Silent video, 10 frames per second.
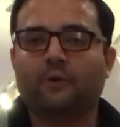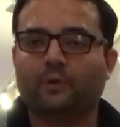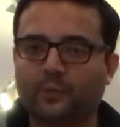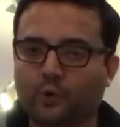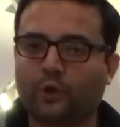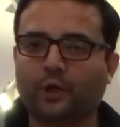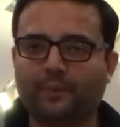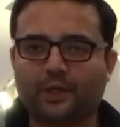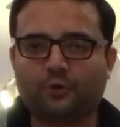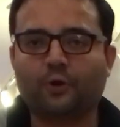We'll be talking
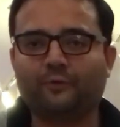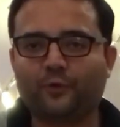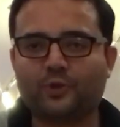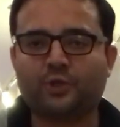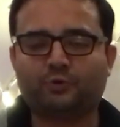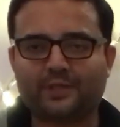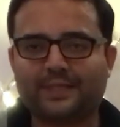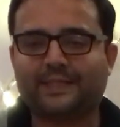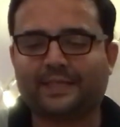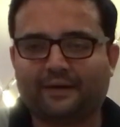about all of those
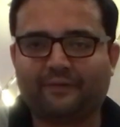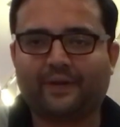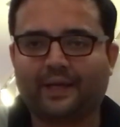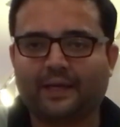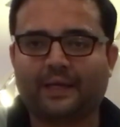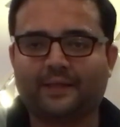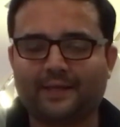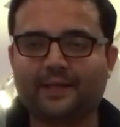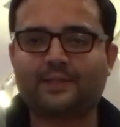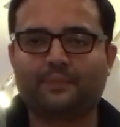interesting stuff in the
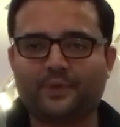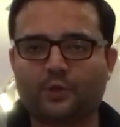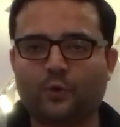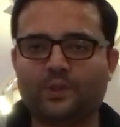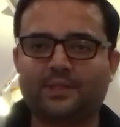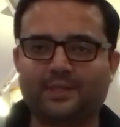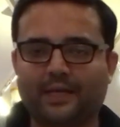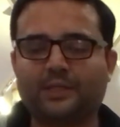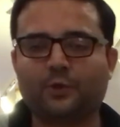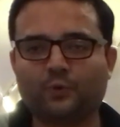next episode.
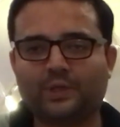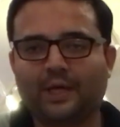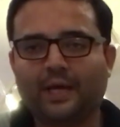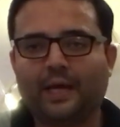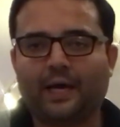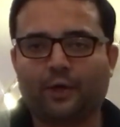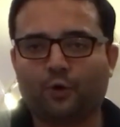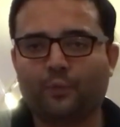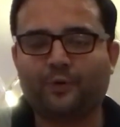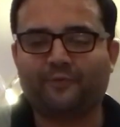Stay tuned. I
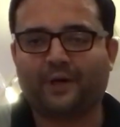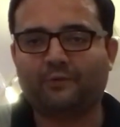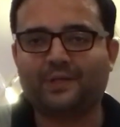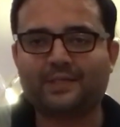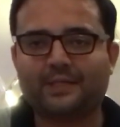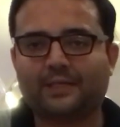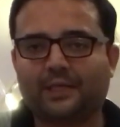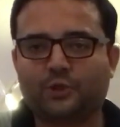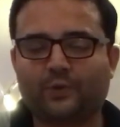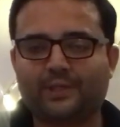hope you found this
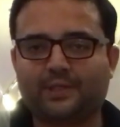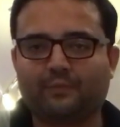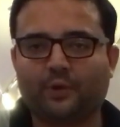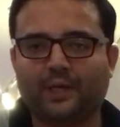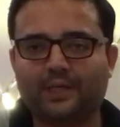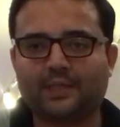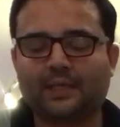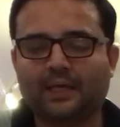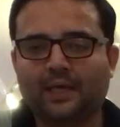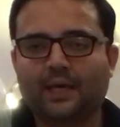intellectually
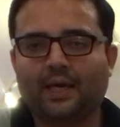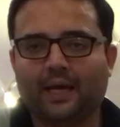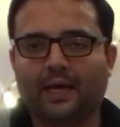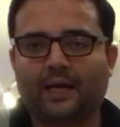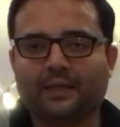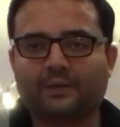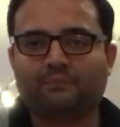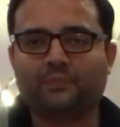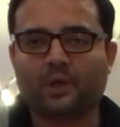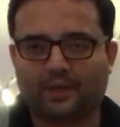stimulating, and
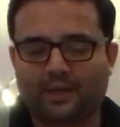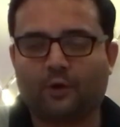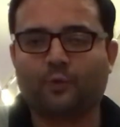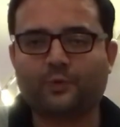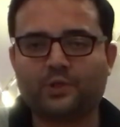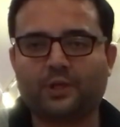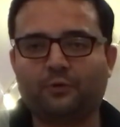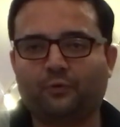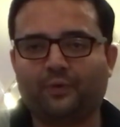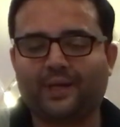hope to see
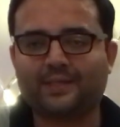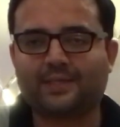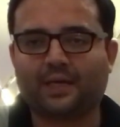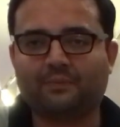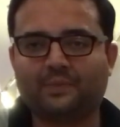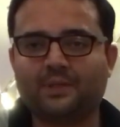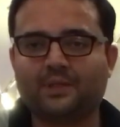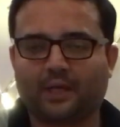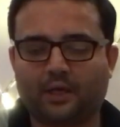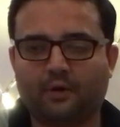you next time.
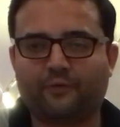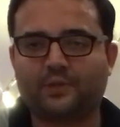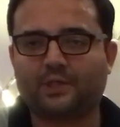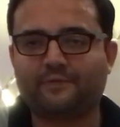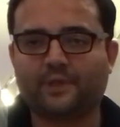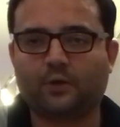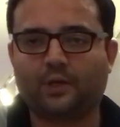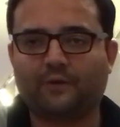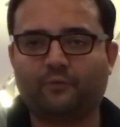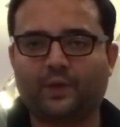Take care of yourselves and your
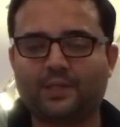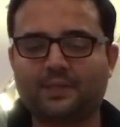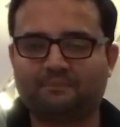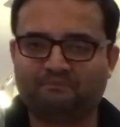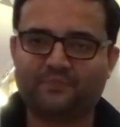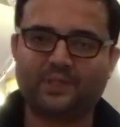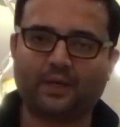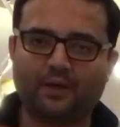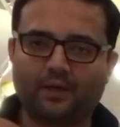loved ones. Take